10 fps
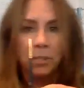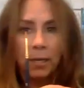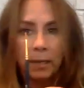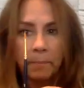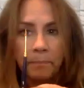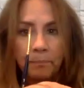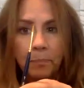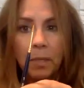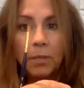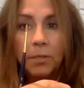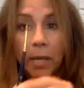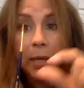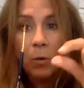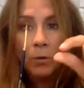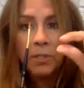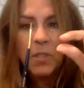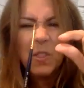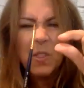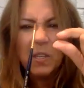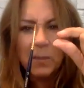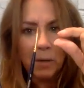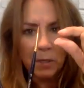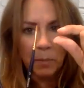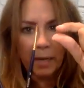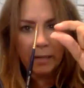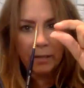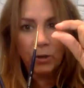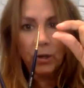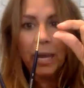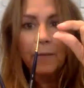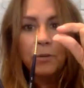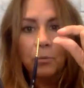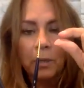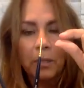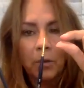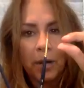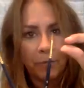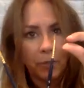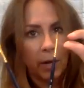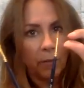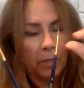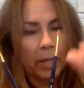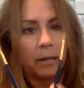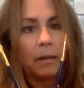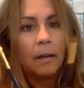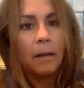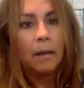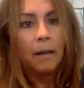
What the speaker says: Sunny. Sunny holds this much paint. You're going to have to reload after every letter.